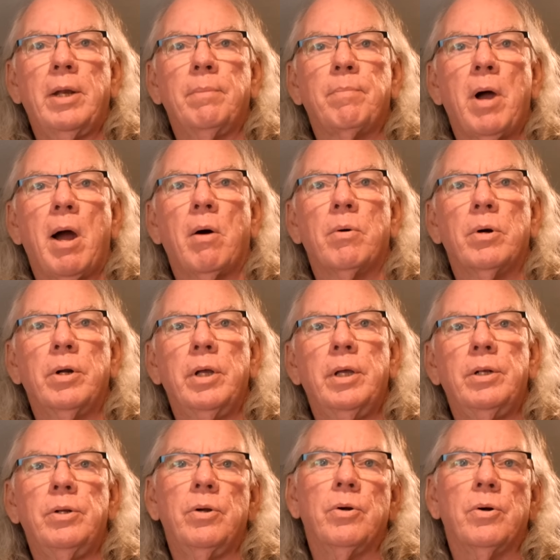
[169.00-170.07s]
power
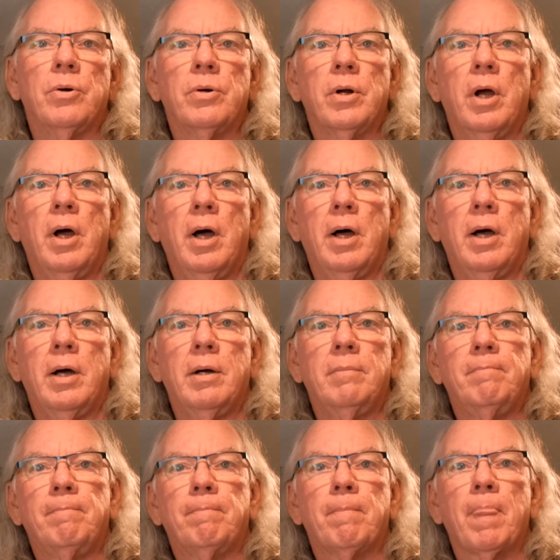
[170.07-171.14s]
in your
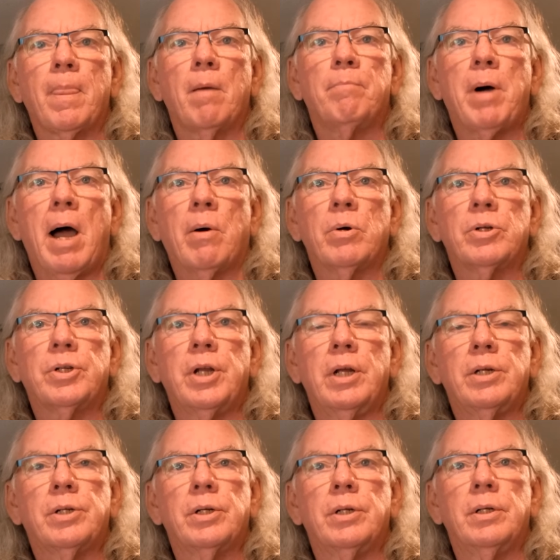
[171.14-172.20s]
power
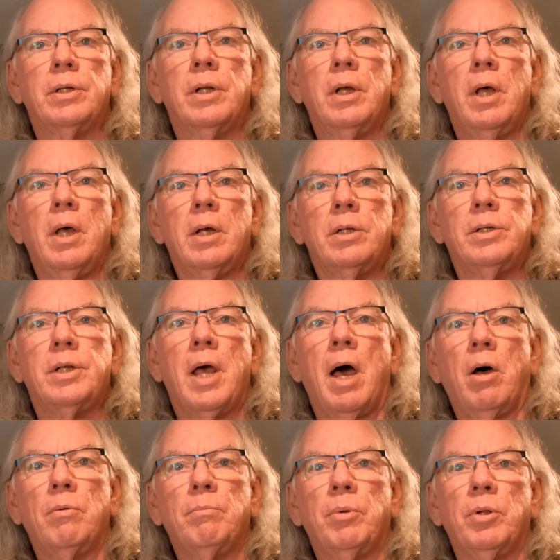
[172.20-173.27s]
station
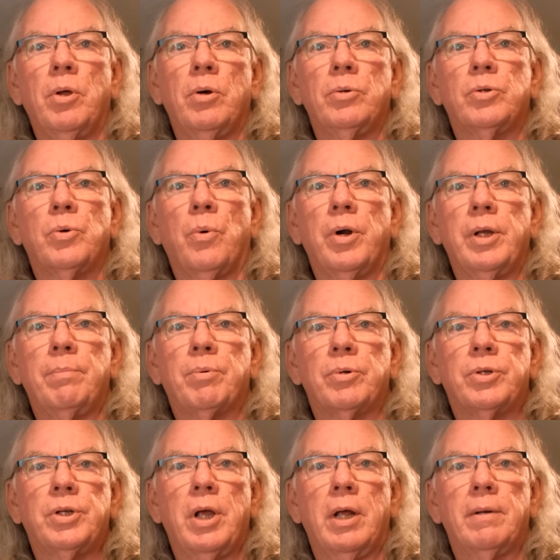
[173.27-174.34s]
down below
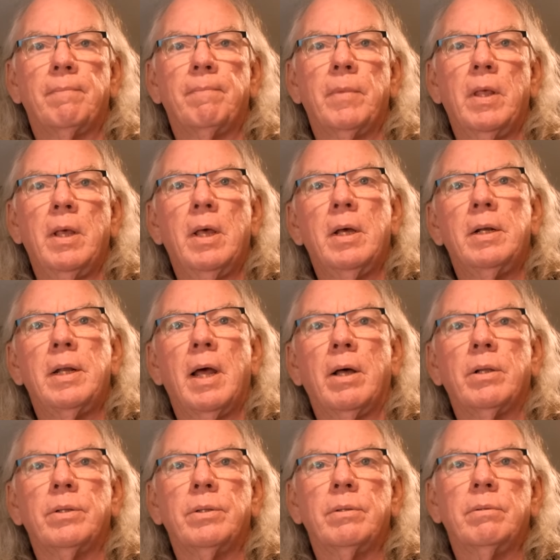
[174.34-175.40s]
20%.
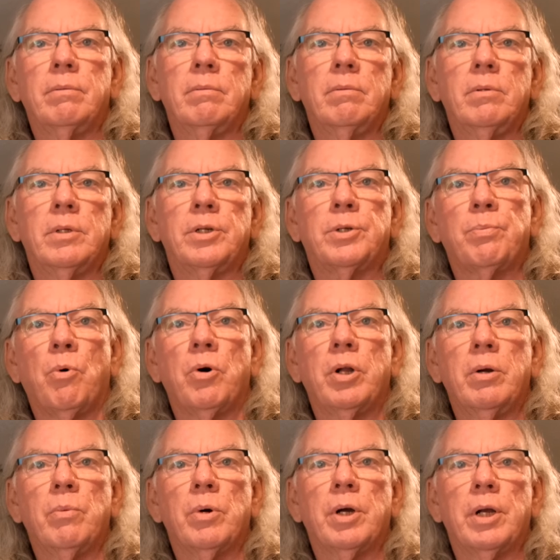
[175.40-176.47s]
Now, this
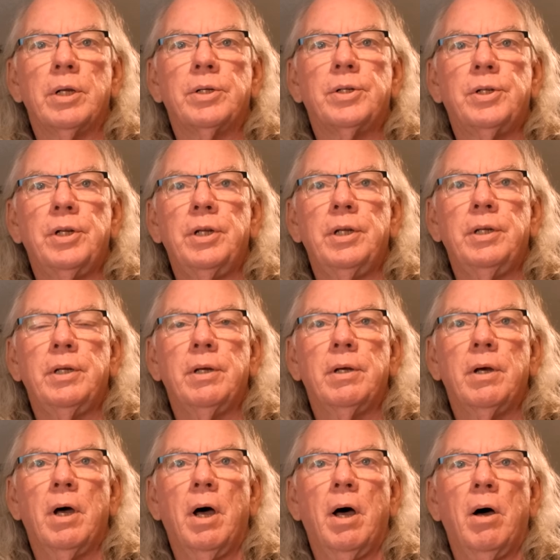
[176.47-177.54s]
morning we're going to see
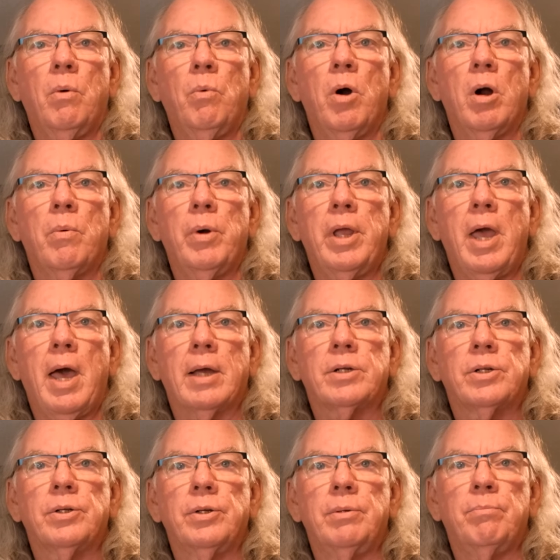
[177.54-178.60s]
where we
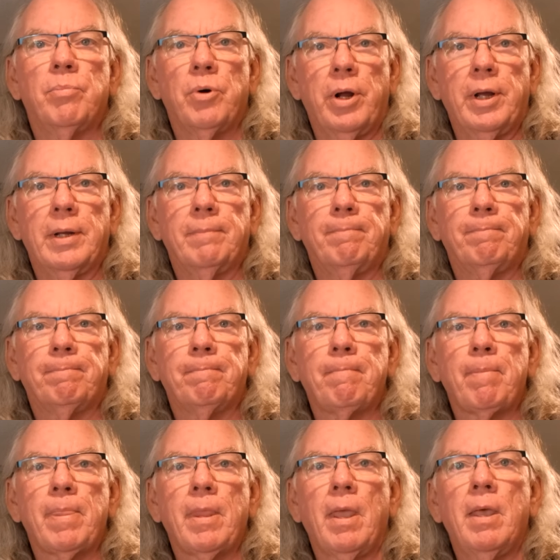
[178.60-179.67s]
actually bring it.
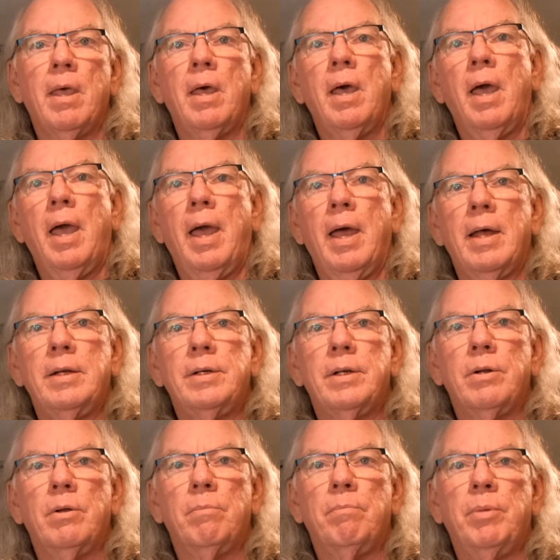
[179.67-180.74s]
And
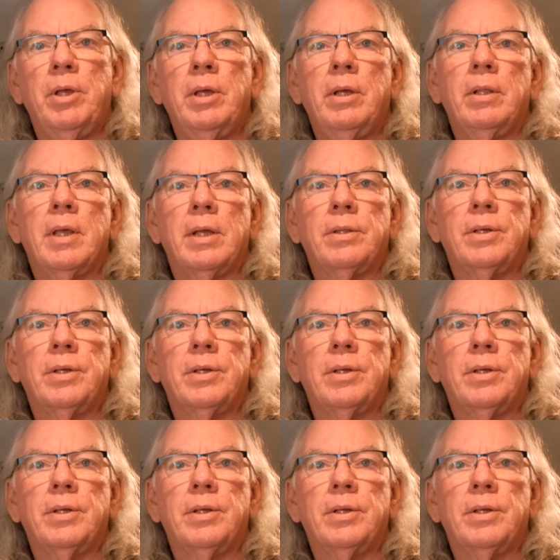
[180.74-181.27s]
being that